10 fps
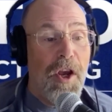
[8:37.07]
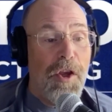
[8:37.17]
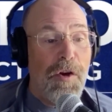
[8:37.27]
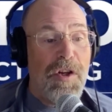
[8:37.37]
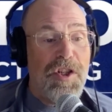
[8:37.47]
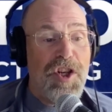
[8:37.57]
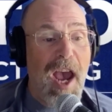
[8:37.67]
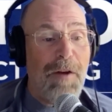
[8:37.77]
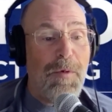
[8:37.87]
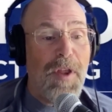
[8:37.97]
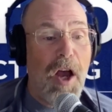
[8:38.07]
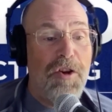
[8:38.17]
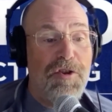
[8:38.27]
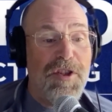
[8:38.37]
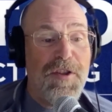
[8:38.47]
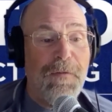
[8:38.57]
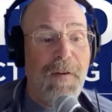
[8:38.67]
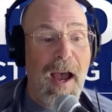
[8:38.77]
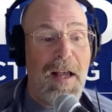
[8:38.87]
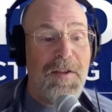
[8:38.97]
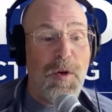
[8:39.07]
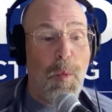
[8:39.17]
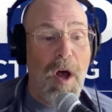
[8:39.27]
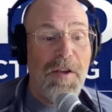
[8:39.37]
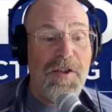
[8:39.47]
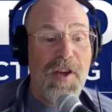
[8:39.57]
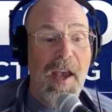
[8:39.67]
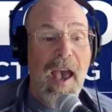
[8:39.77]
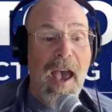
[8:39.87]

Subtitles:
you can chat with hundreds of files at once